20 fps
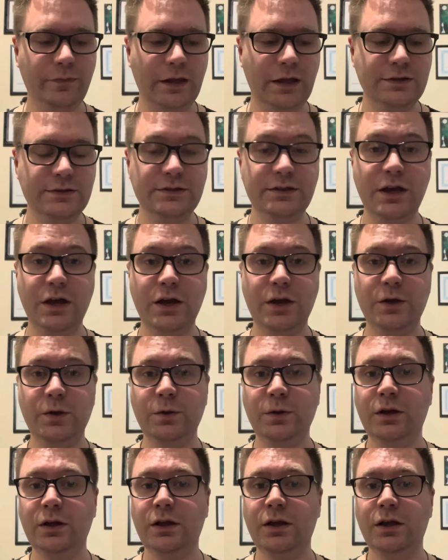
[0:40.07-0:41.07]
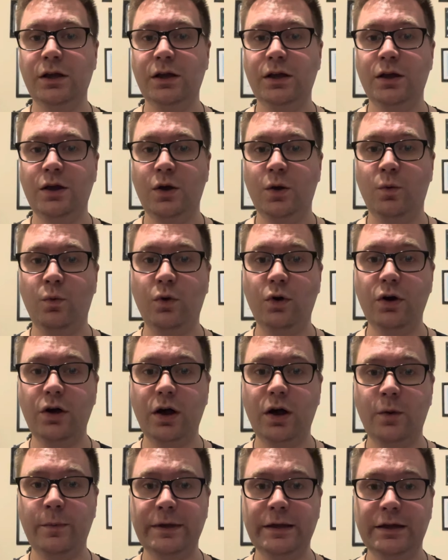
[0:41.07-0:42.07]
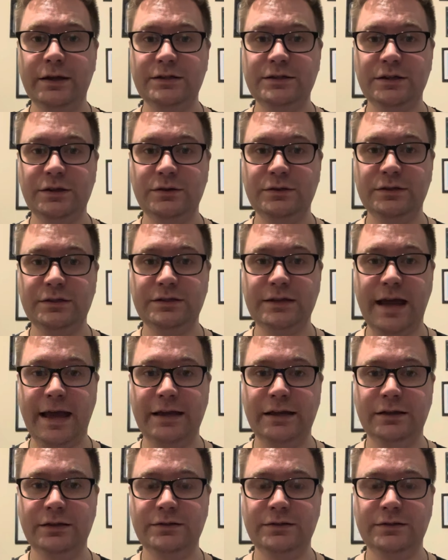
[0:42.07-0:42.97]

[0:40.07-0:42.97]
So what are we going to do today?